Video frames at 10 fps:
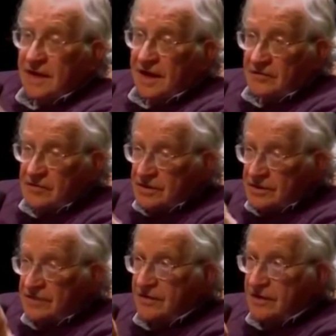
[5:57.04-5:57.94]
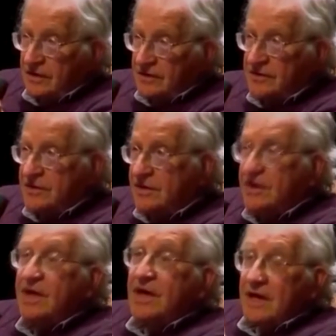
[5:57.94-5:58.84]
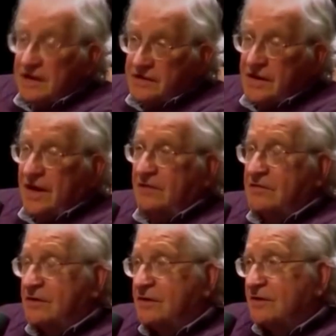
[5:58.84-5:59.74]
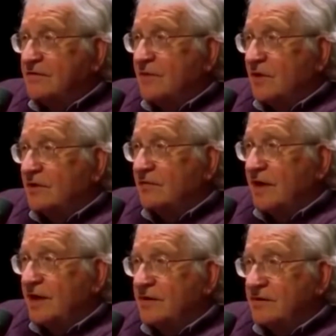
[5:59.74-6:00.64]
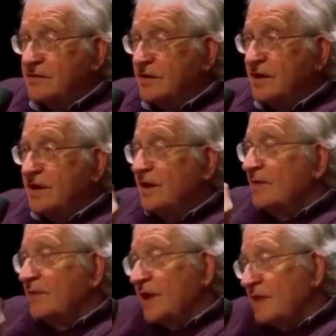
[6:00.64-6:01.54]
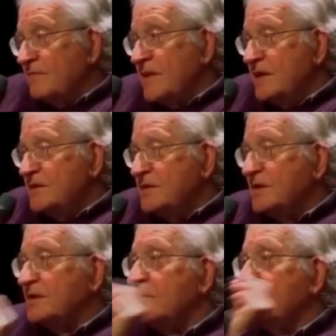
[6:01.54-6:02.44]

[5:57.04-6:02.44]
acquisition of a culture, hence acquisition of moral values. But that means that the